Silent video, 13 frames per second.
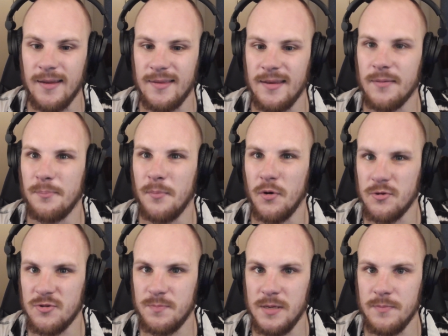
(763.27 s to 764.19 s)
I think
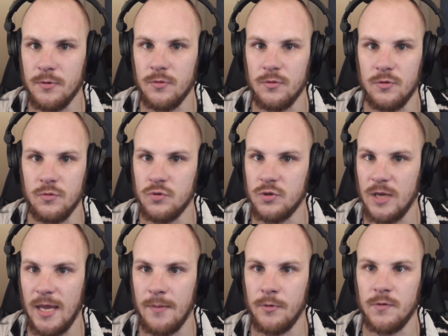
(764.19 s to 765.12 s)
most people
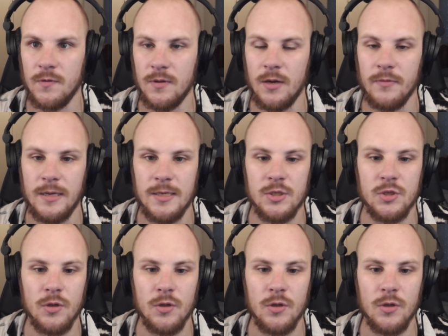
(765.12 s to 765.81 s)
use Ableton nowadays